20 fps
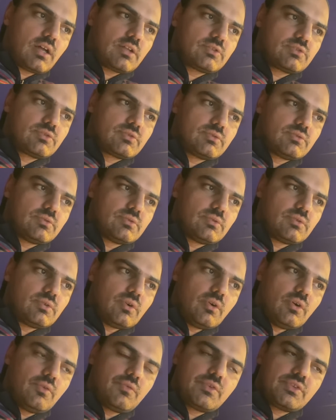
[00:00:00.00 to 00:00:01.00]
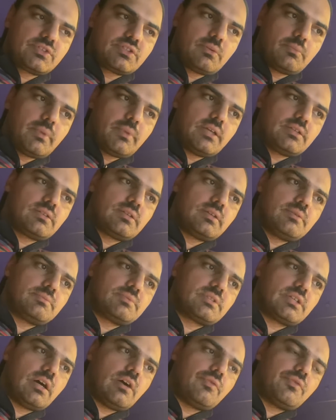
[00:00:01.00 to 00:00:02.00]
to overestimate
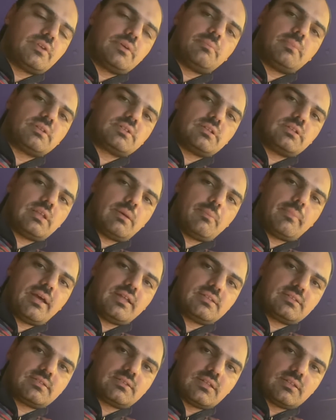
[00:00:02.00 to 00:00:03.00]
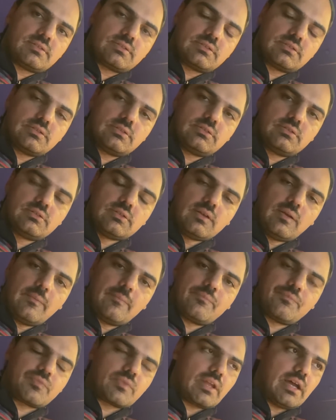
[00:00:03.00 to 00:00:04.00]
himself, but in a bad sense.
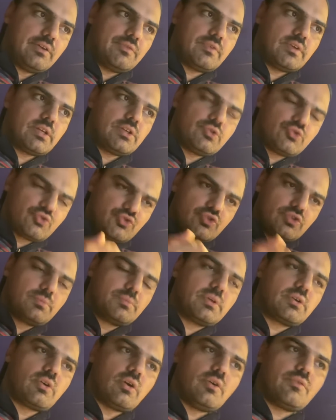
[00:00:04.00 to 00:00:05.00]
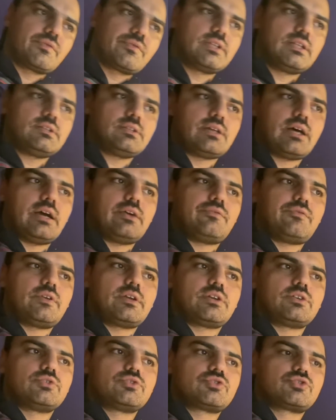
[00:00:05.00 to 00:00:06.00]
I think you should be confident. I
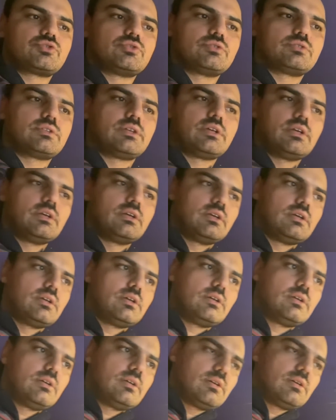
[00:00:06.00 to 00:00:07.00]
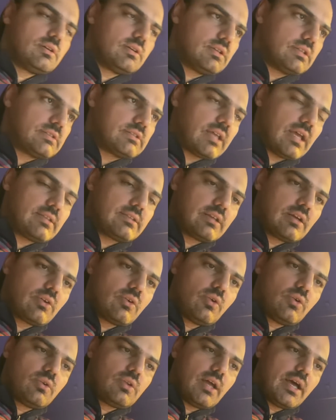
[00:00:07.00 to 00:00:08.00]
think you should set a
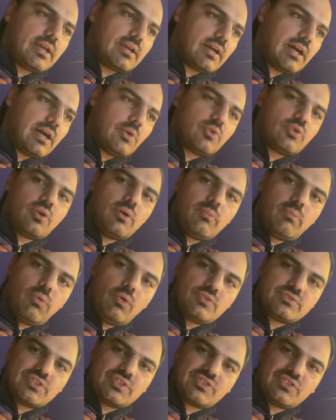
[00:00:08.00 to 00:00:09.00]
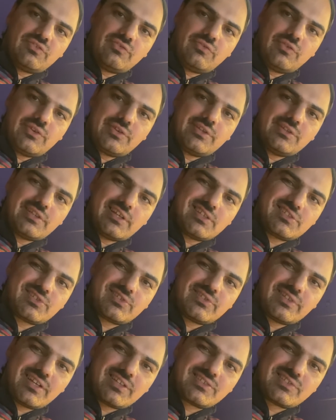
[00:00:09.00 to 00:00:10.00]
goal like I will compose a symphony
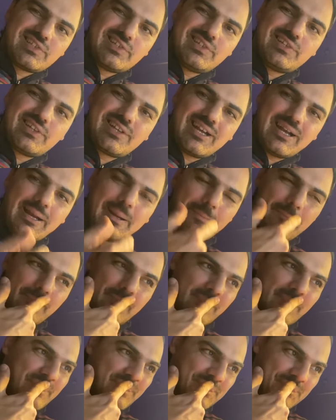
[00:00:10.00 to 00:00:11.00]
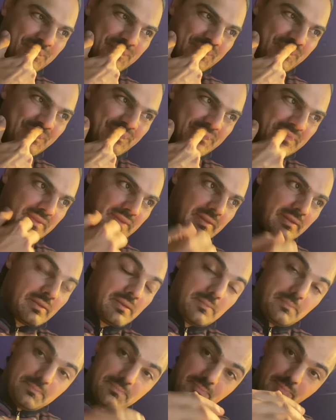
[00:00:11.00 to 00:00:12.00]
next year,
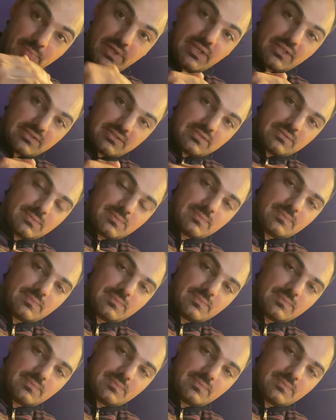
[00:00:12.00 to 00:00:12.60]
but